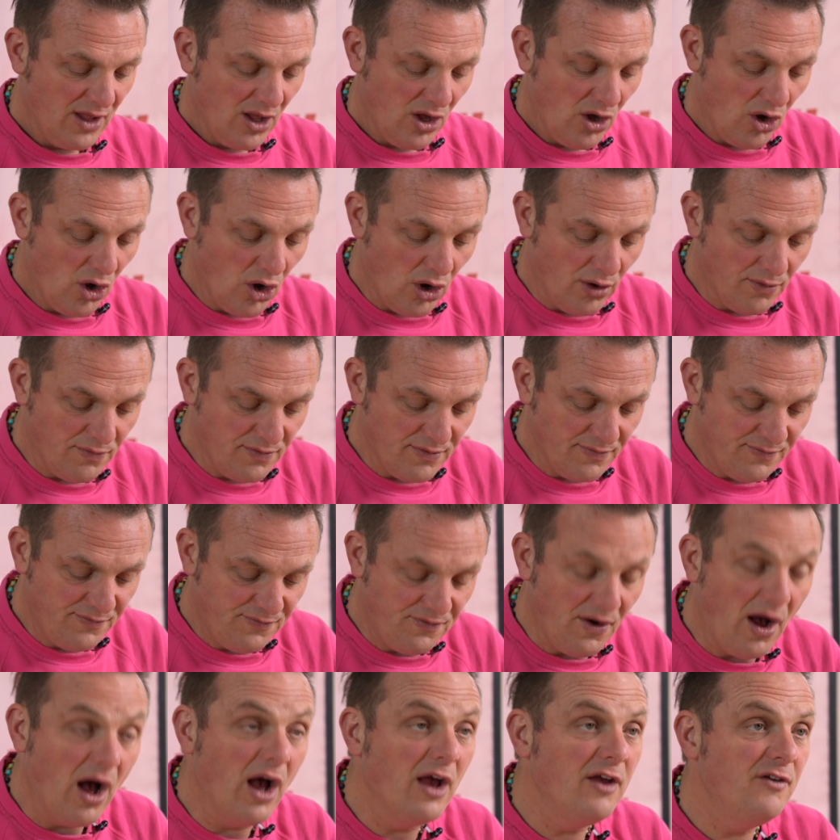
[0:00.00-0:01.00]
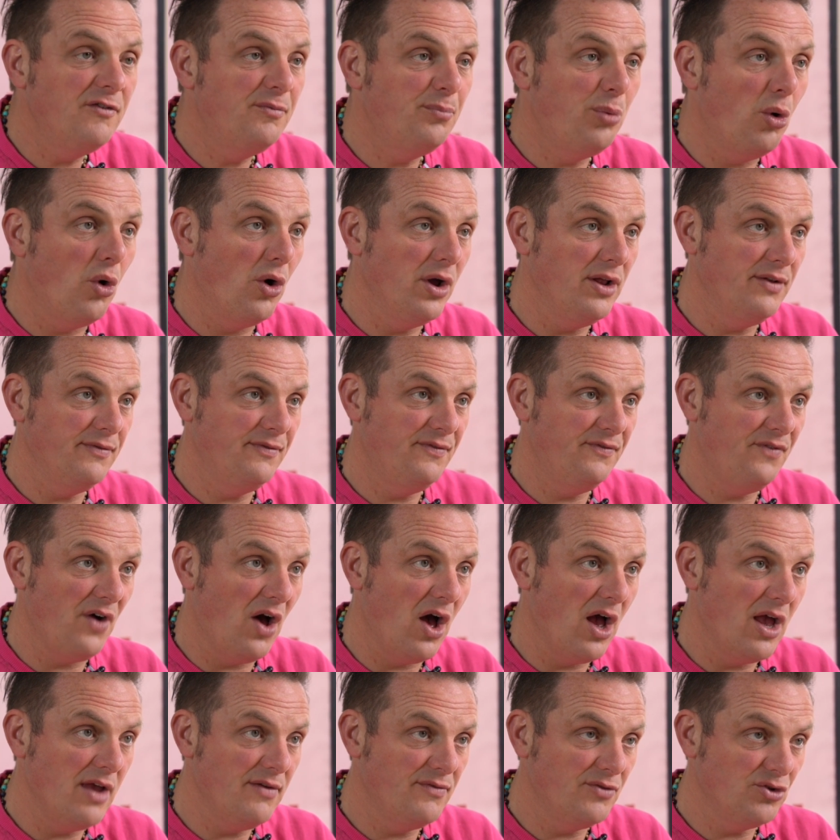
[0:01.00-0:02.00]
of
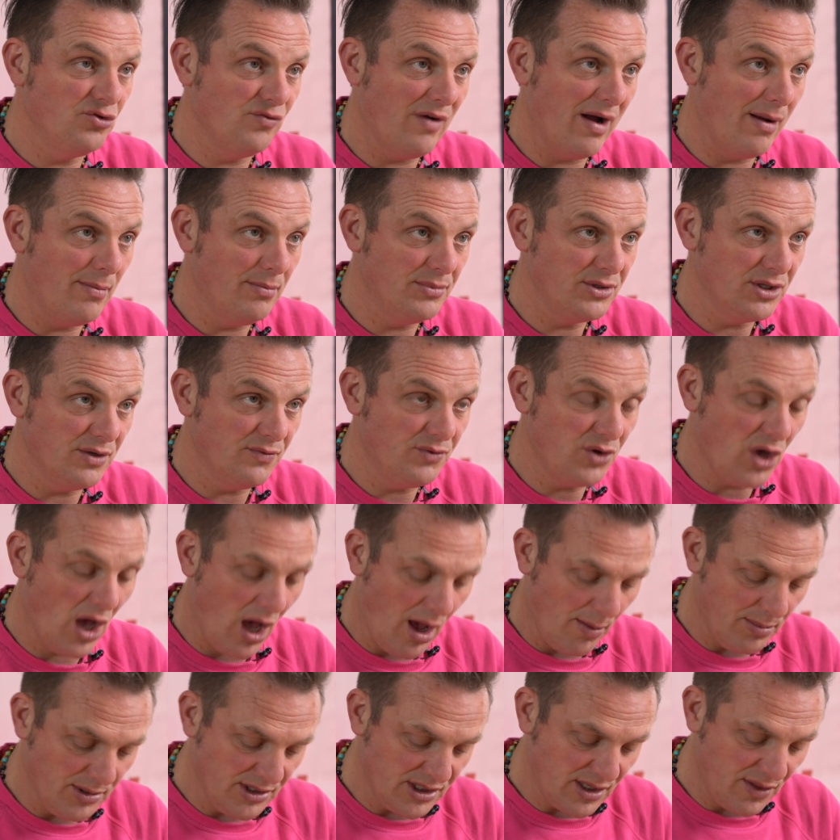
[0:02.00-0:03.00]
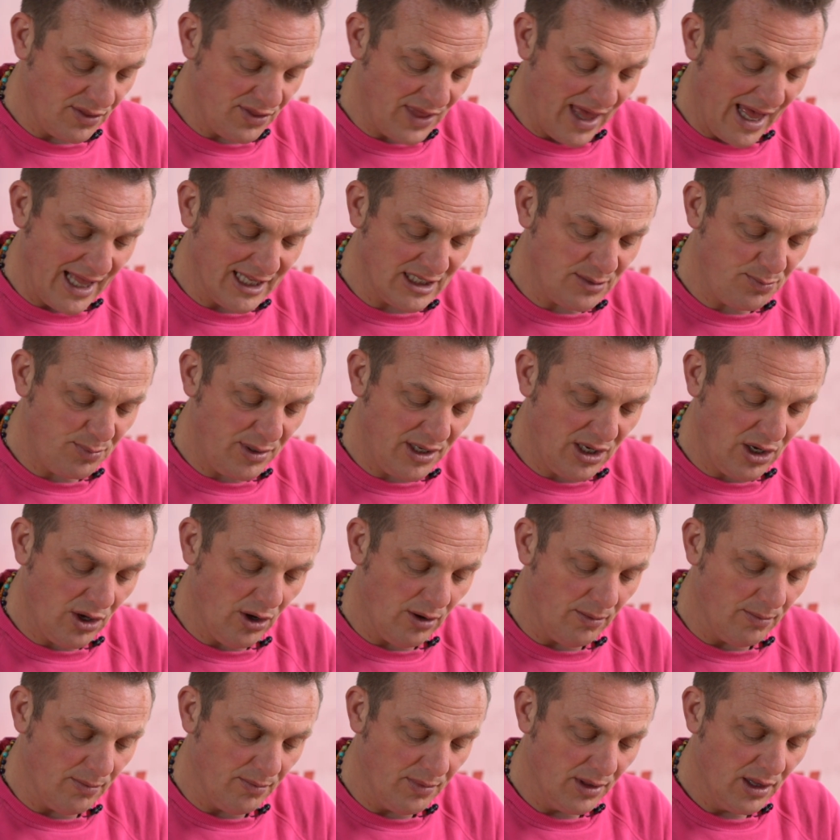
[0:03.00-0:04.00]
5.5 grams of carbon. So that's
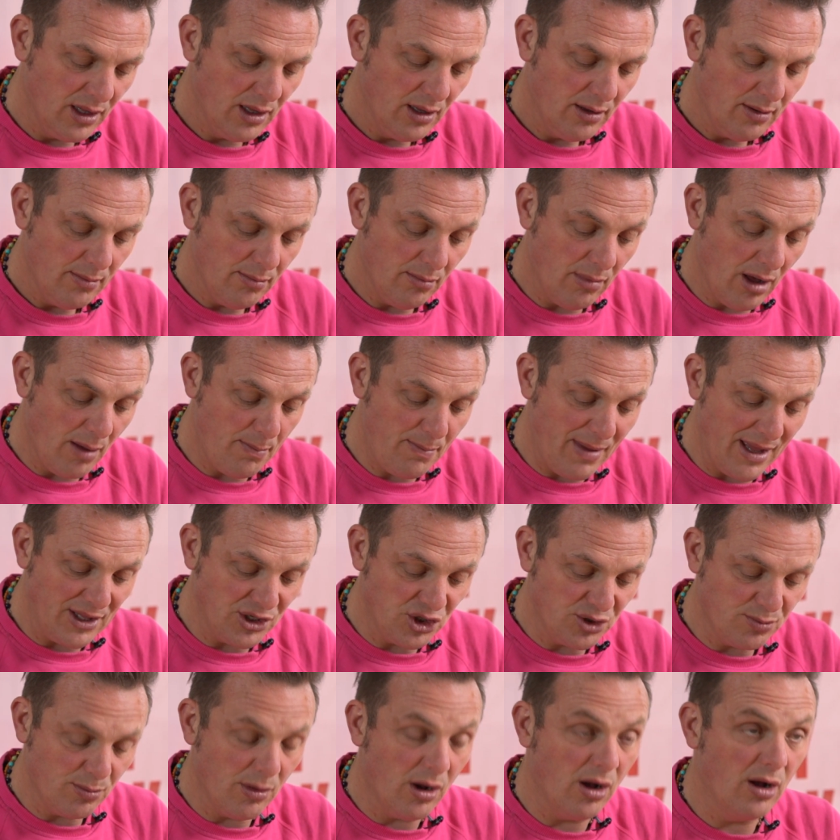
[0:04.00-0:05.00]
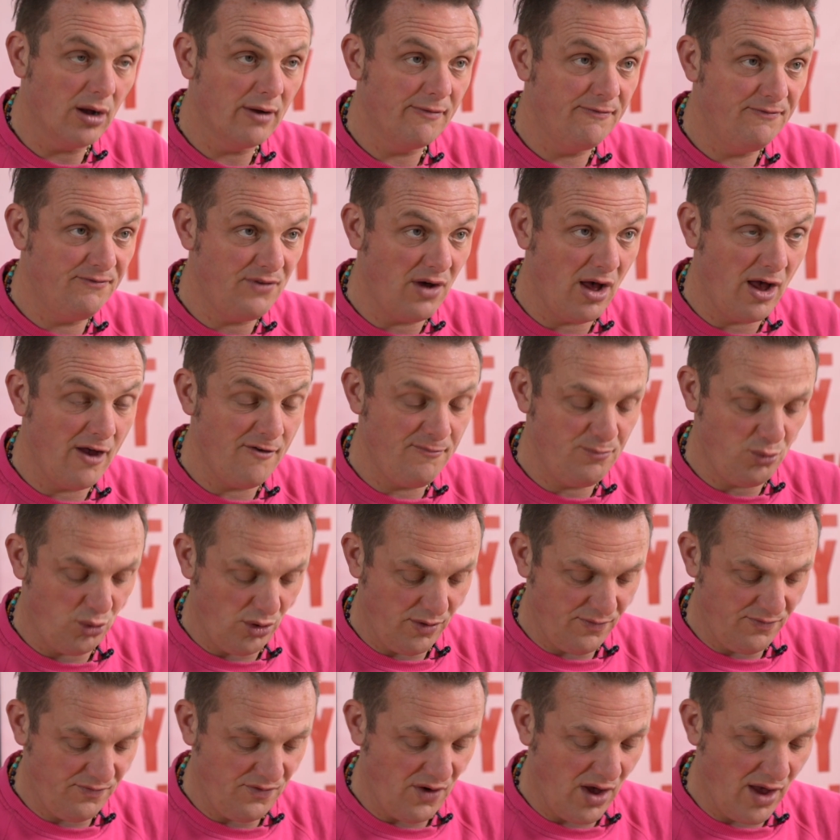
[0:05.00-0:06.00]
become my benchmark,
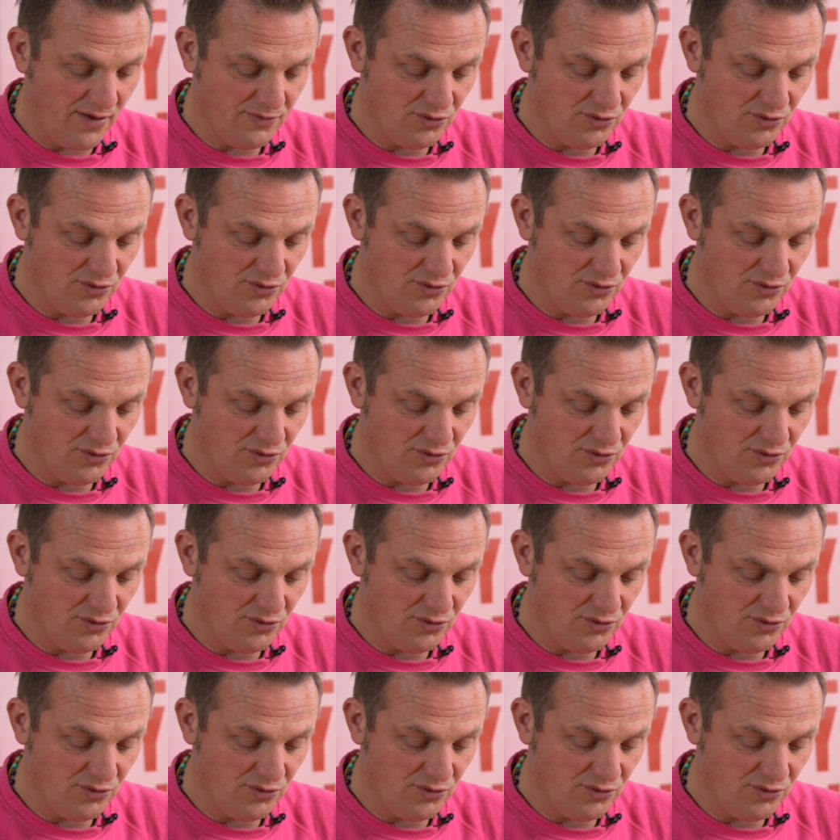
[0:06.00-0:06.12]
5.5